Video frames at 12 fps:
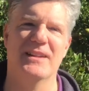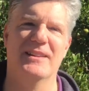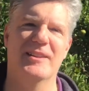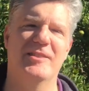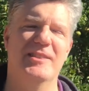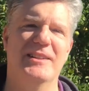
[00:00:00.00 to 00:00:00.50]

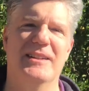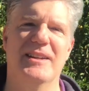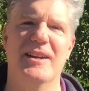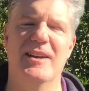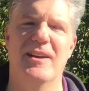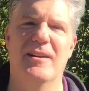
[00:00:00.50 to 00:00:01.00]
Listen,
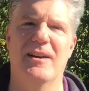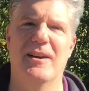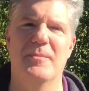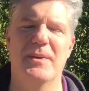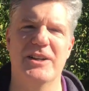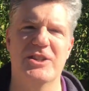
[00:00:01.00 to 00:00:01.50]

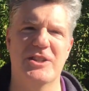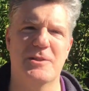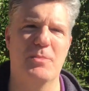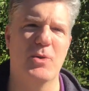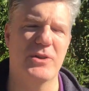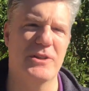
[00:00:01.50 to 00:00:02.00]
I just
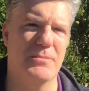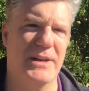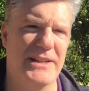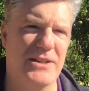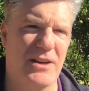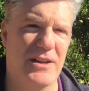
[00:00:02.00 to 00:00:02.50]
spoke to my
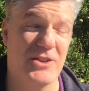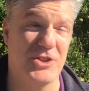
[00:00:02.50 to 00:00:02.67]
daughter.